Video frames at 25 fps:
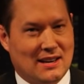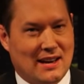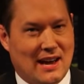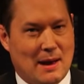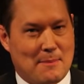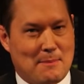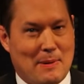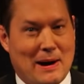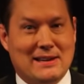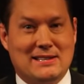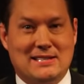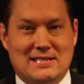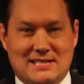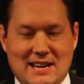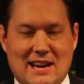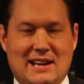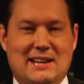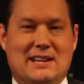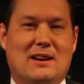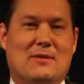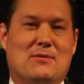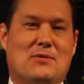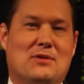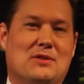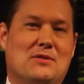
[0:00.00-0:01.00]
And by
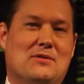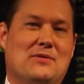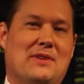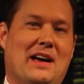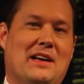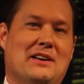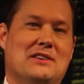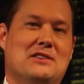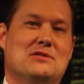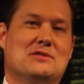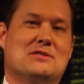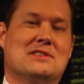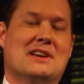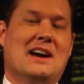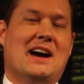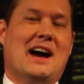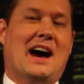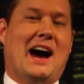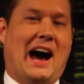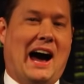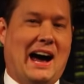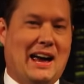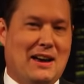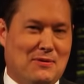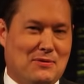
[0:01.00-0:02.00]
standing up for their values,
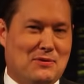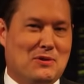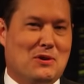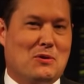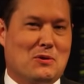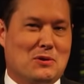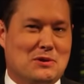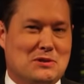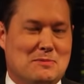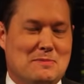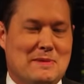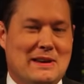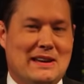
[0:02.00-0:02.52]
I, of course,